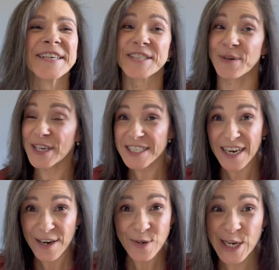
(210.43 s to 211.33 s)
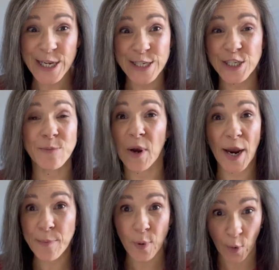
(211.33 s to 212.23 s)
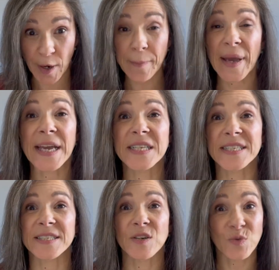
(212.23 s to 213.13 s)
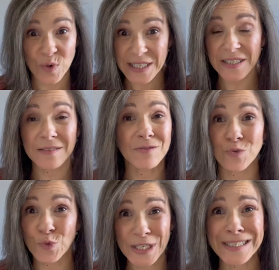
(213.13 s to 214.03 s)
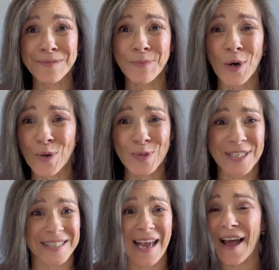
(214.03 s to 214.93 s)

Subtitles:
So I start looking into buying pouring paints, resin molds,